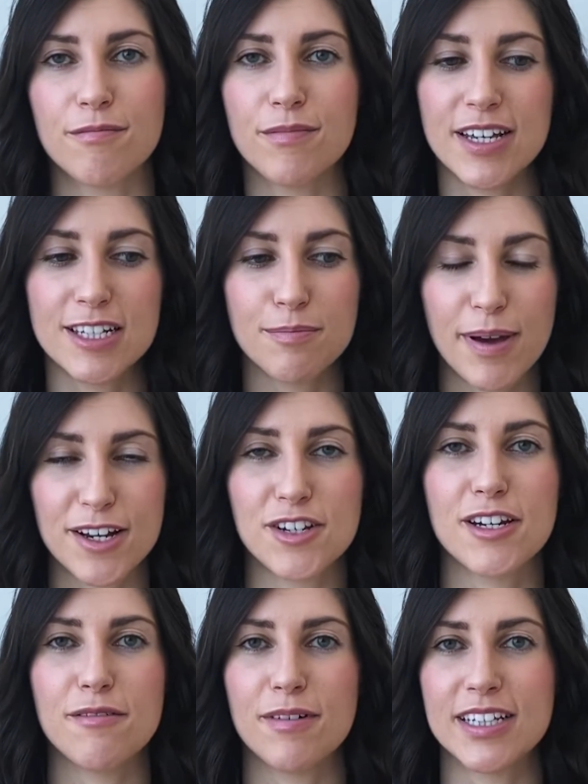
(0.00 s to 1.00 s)

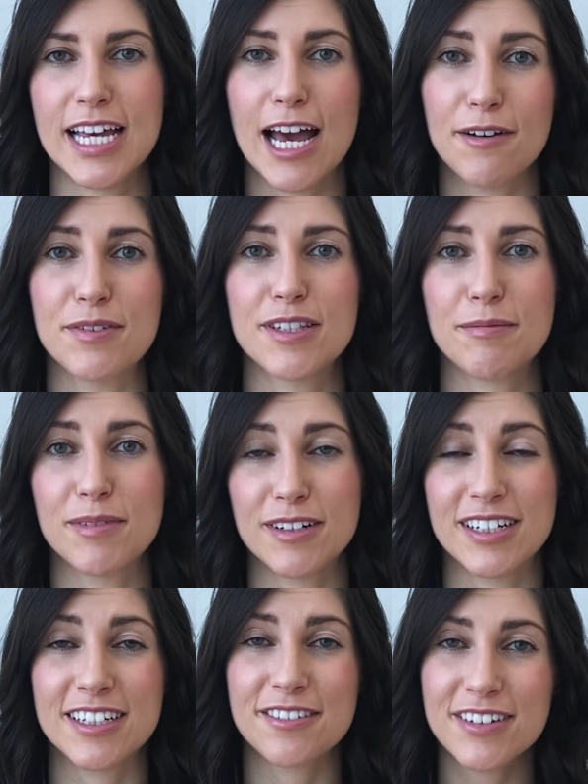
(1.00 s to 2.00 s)
especially when they have similar
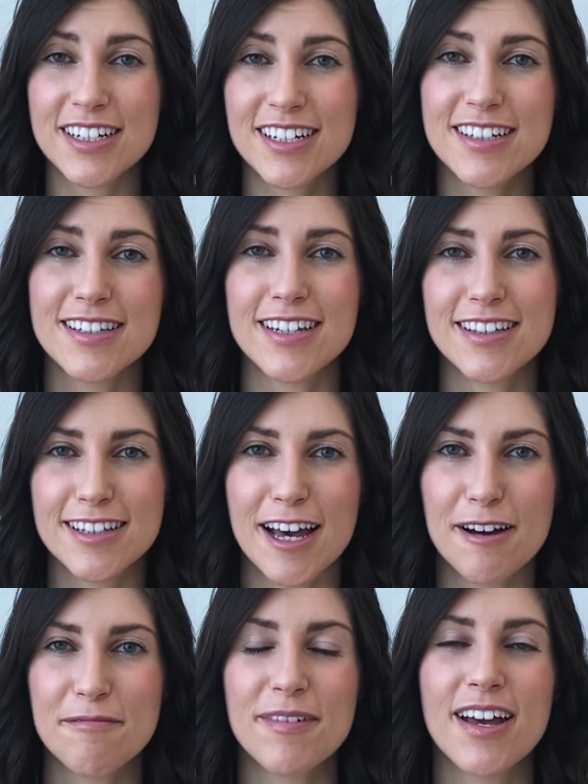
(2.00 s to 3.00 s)
ingredients in
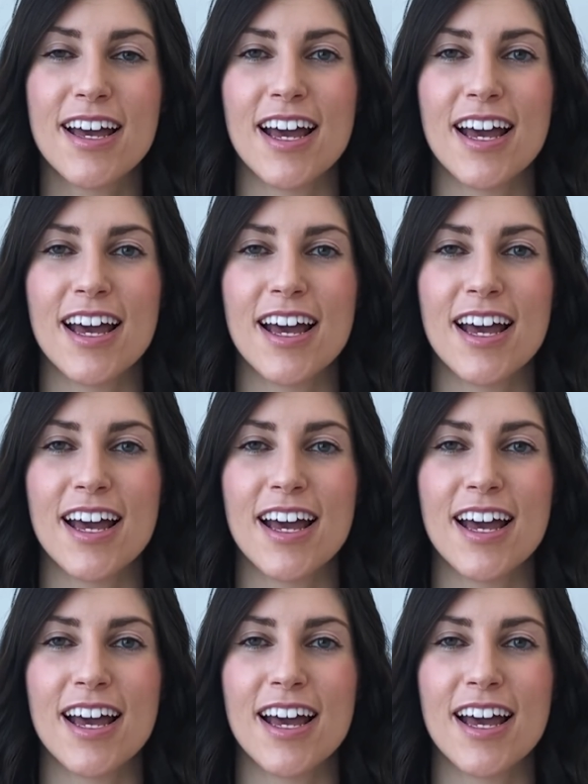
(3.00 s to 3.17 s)
them.